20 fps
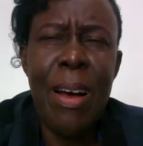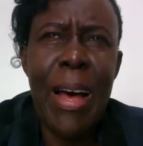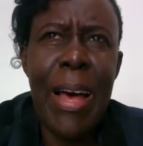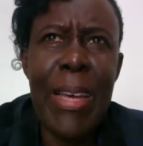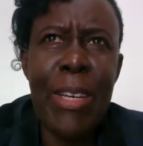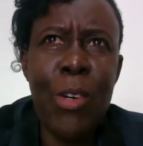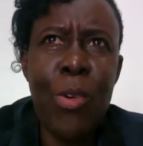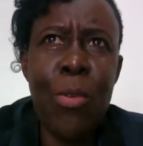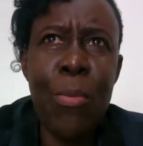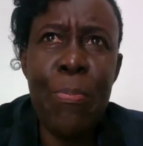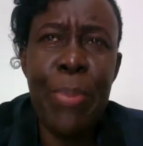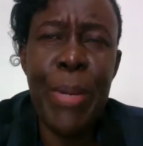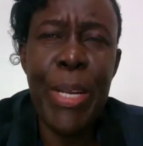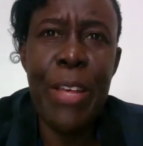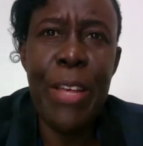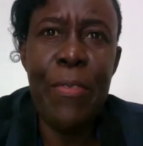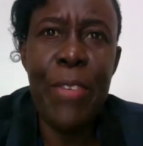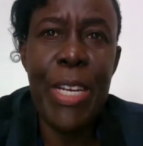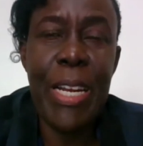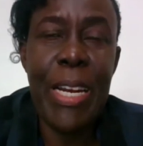I couldn't
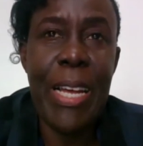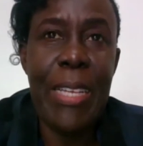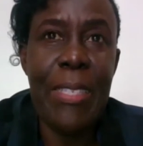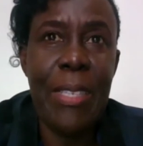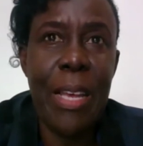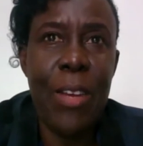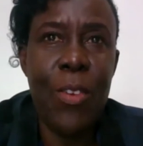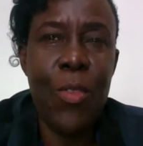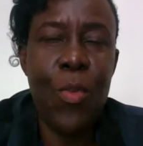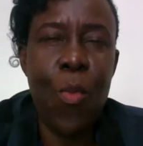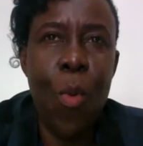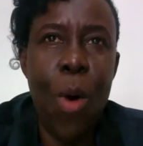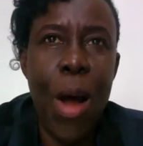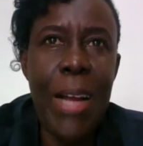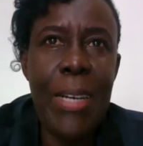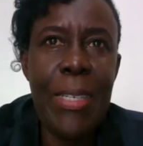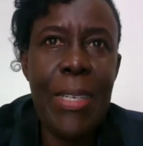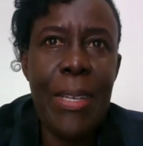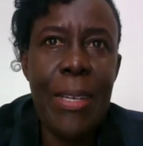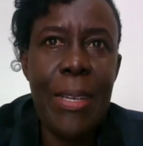believe it, and I said,
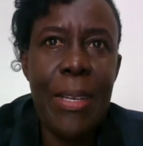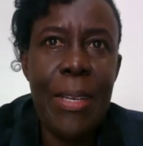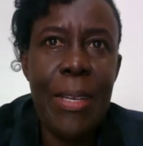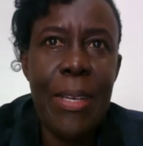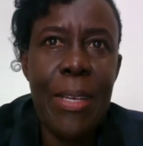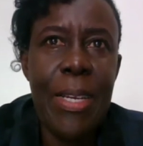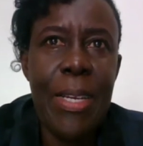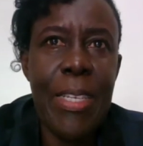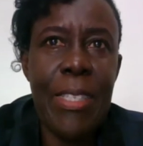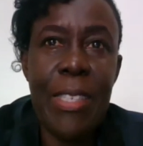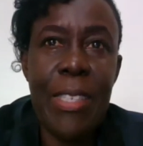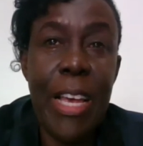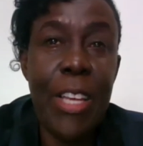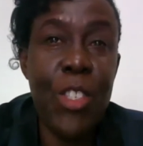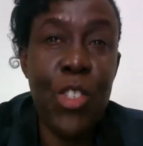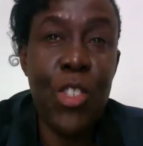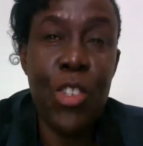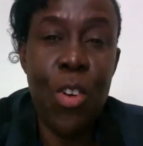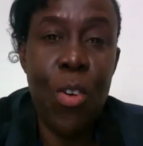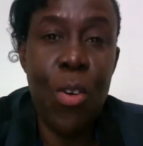what? He
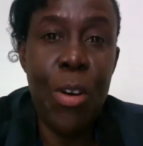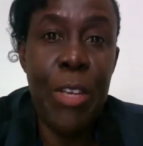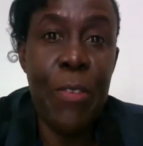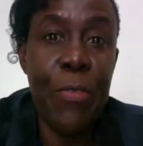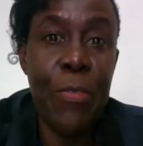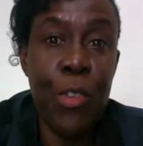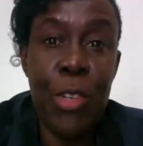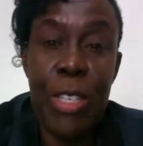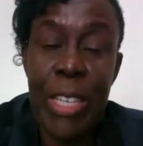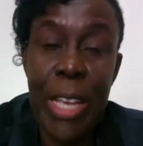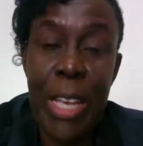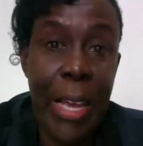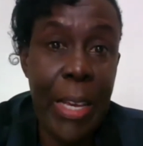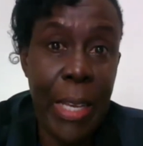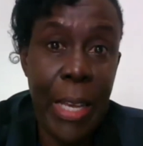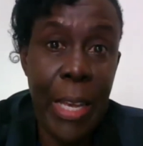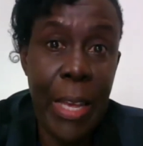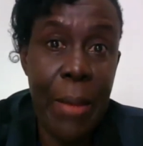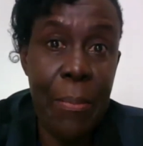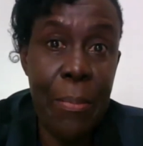says, if you
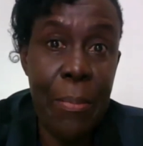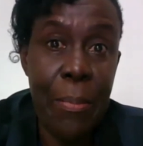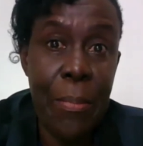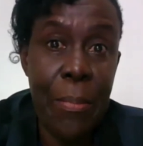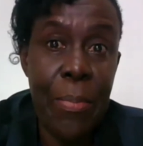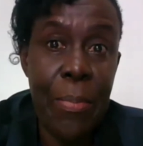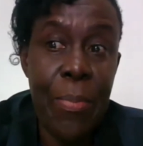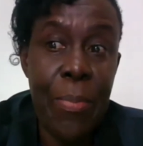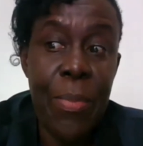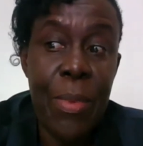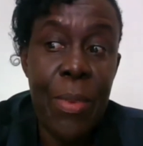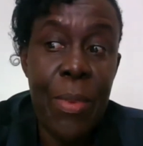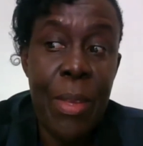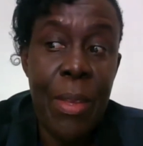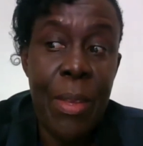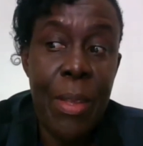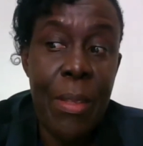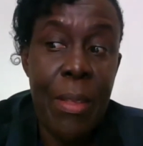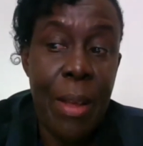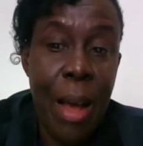take him,
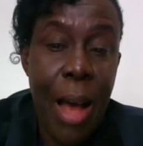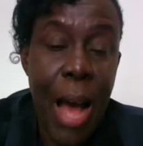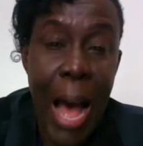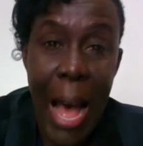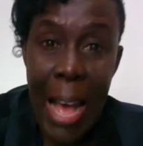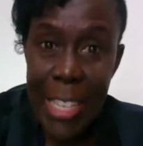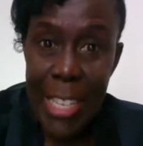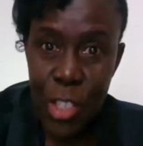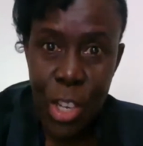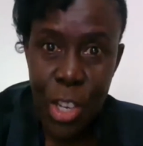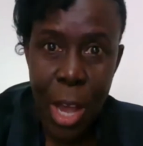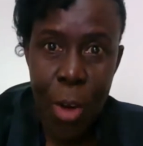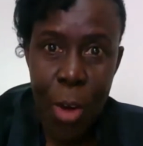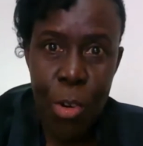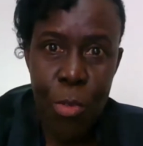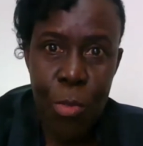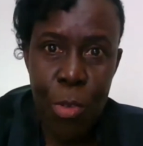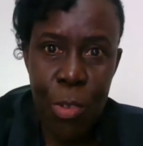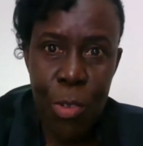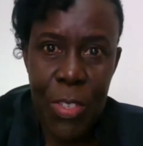our
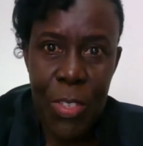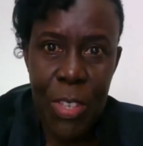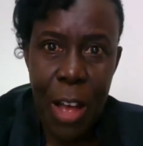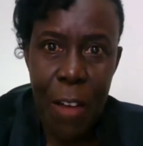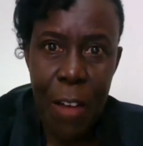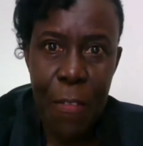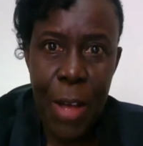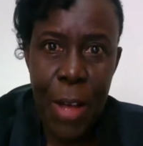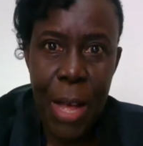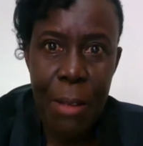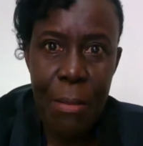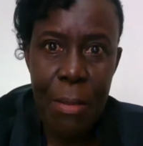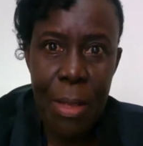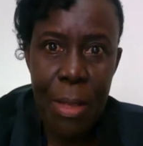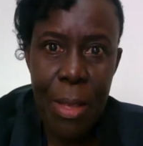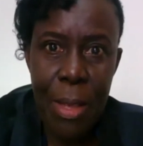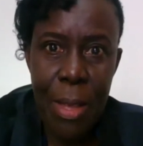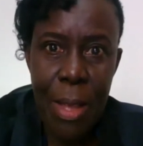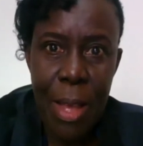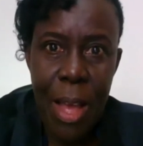child will suffer.
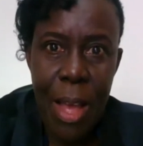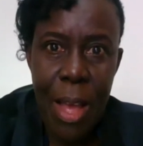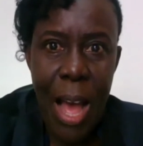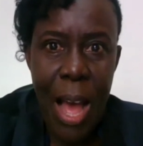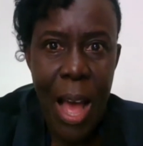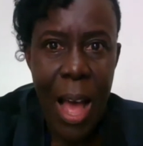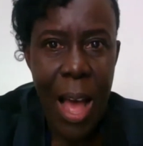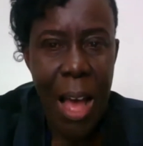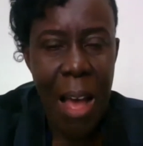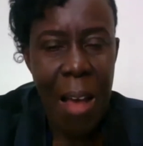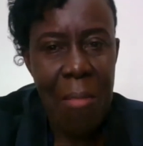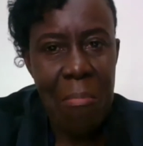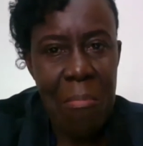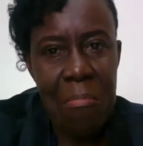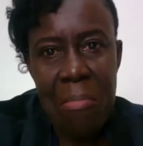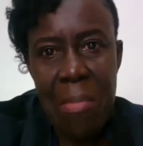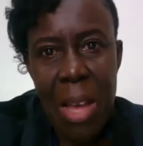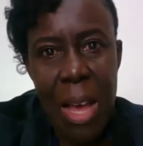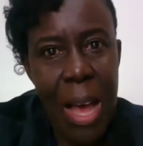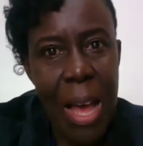
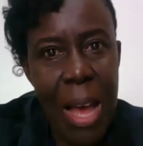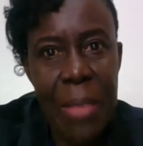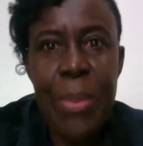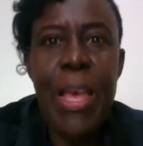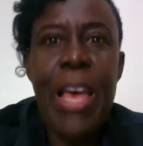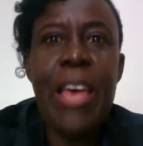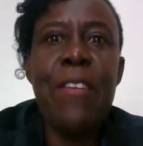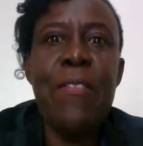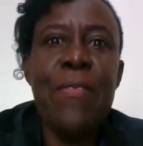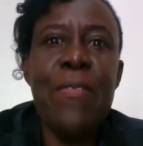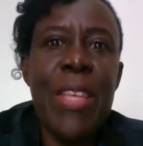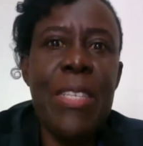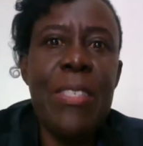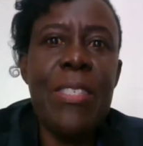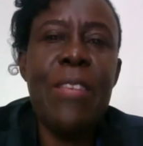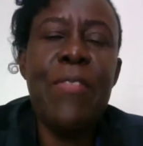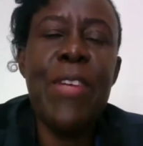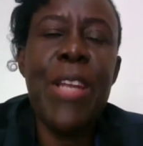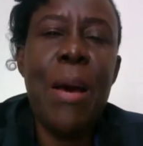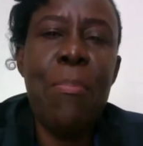And
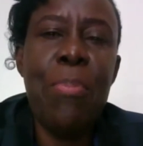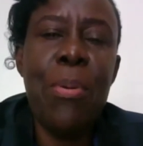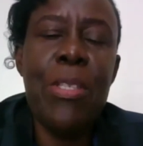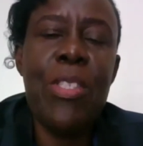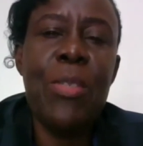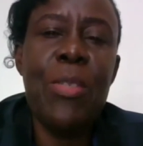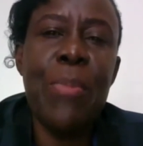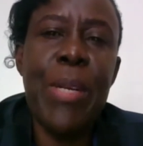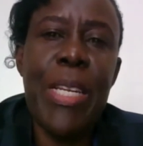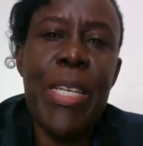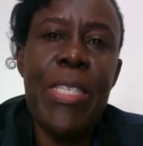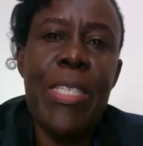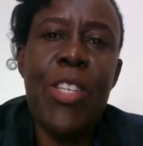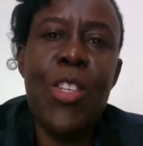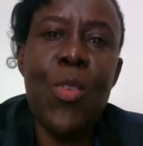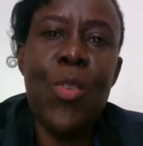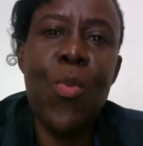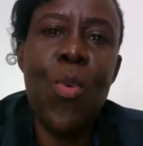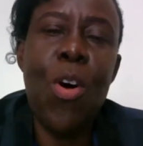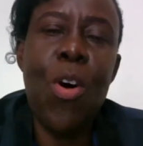there's even a possibility
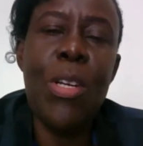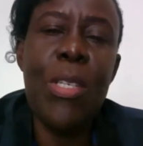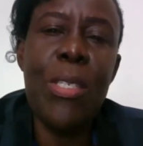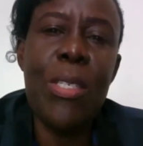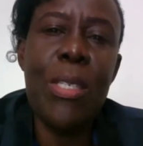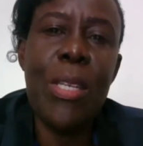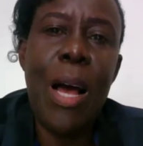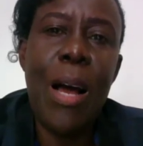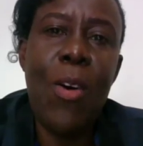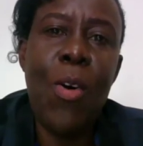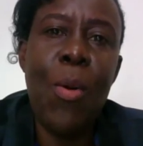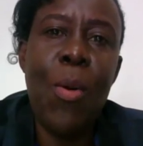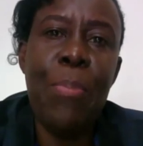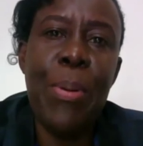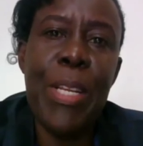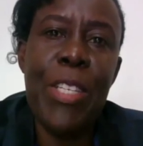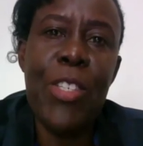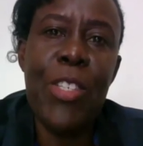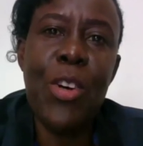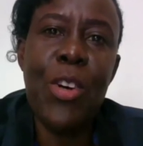you won't
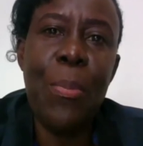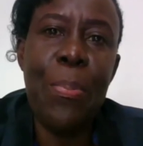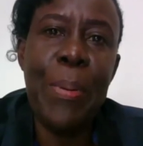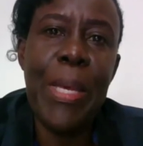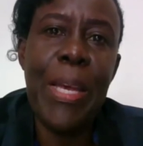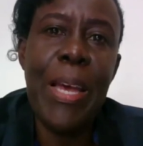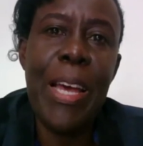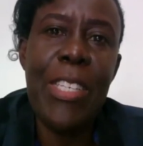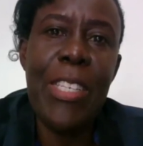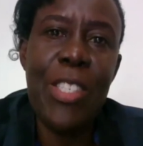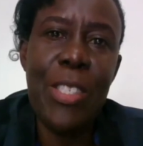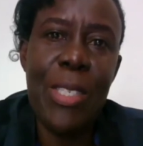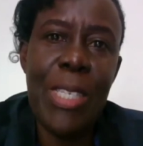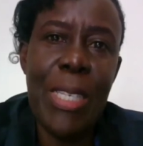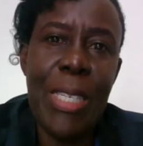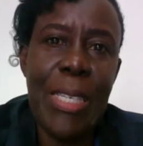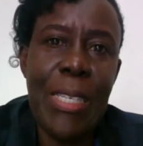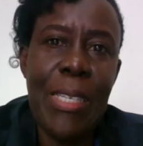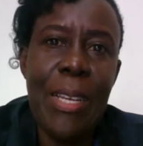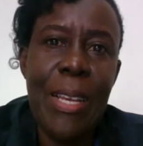complete your
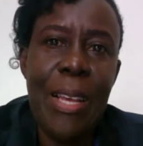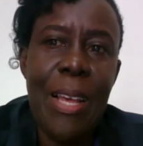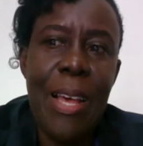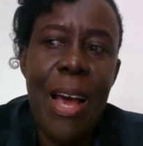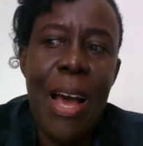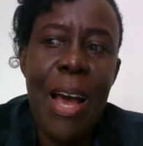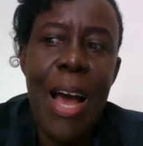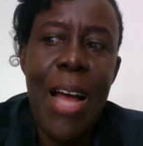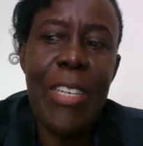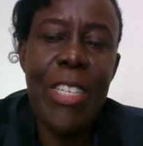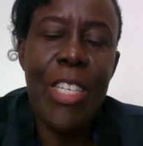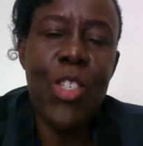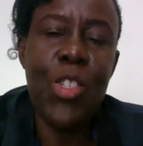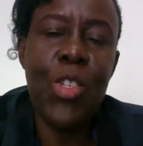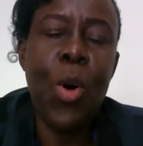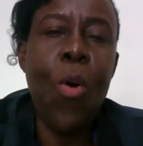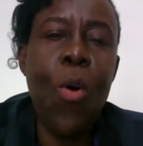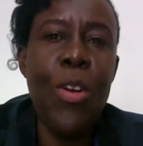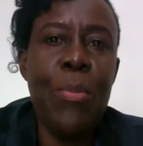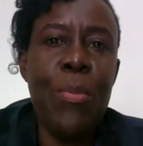PhD. And he
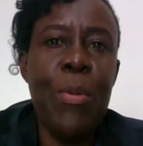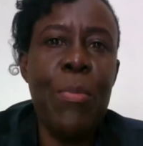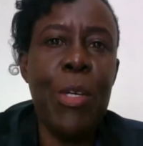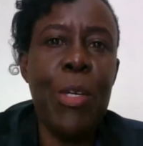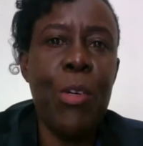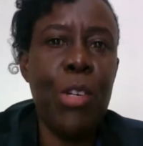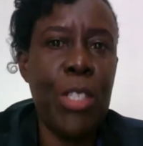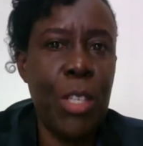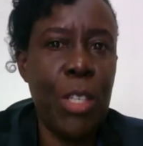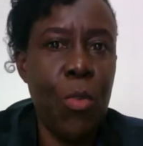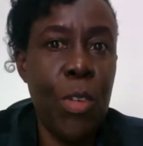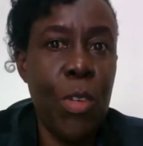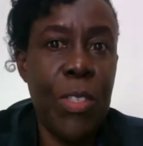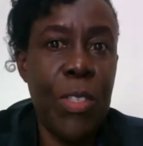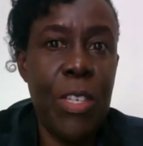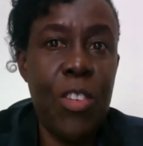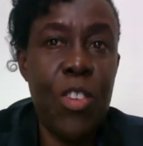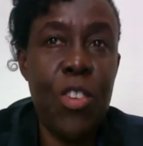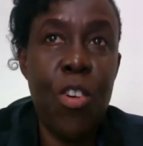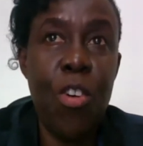told me, because he was
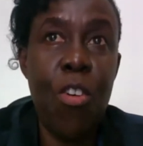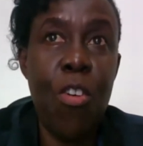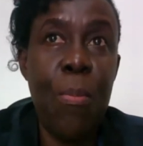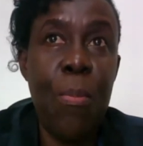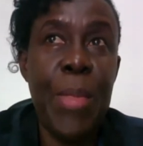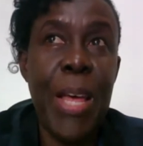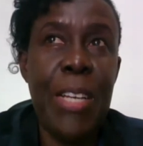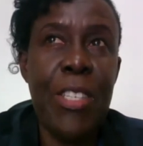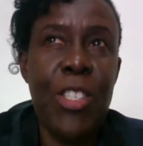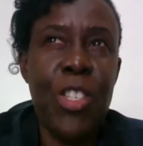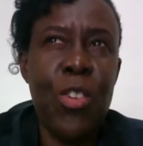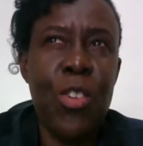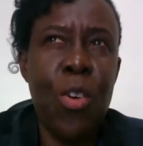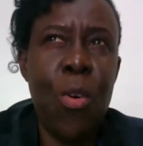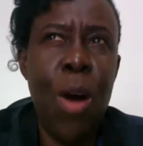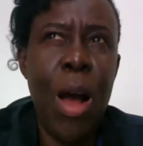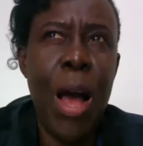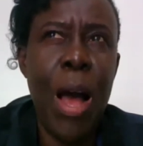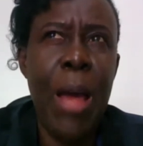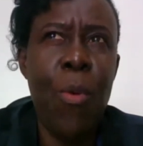in Europe, that,
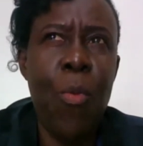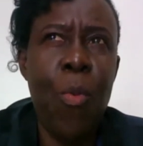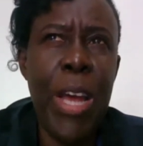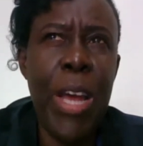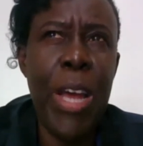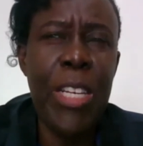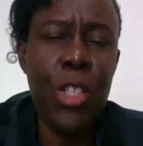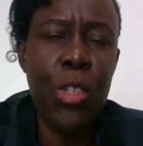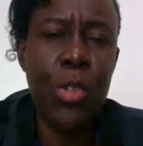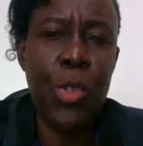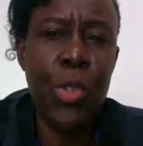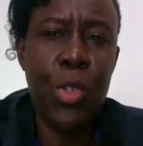I went to